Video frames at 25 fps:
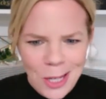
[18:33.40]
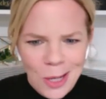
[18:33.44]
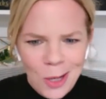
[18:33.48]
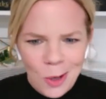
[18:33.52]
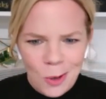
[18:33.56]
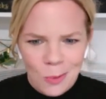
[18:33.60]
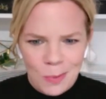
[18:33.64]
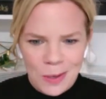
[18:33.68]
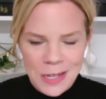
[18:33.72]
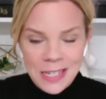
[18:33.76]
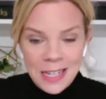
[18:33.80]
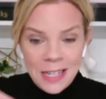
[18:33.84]

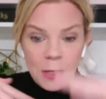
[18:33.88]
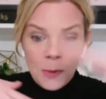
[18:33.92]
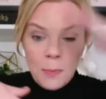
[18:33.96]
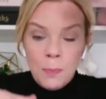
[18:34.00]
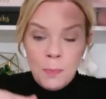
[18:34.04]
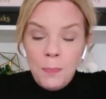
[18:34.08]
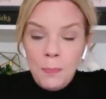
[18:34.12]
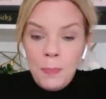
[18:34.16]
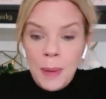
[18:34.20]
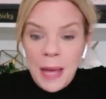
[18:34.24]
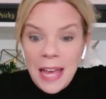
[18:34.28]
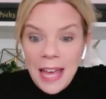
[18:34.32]
cube because it's
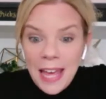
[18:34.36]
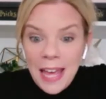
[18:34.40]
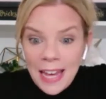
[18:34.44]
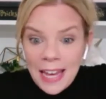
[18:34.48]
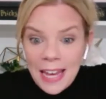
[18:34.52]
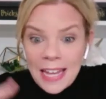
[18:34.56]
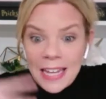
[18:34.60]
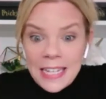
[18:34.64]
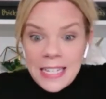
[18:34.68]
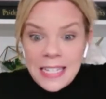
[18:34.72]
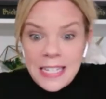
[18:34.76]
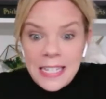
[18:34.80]

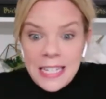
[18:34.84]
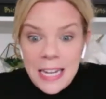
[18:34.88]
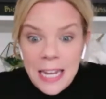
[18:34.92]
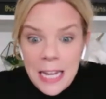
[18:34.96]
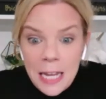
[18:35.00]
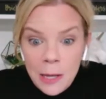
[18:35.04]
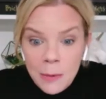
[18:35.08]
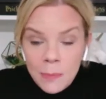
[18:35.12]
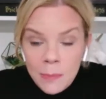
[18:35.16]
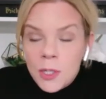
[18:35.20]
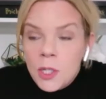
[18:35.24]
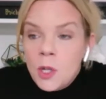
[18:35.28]
big and
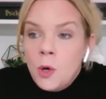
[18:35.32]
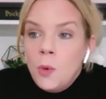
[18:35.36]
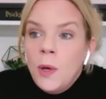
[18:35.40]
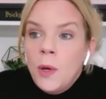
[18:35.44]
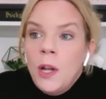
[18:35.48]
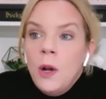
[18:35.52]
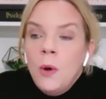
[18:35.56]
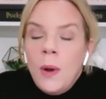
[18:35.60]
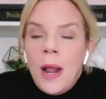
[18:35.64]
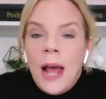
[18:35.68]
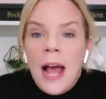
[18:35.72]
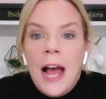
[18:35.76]
deep. So we
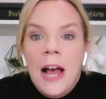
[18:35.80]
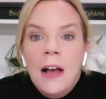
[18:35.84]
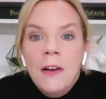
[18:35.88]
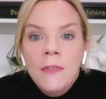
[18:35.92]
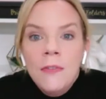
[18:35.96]
don't have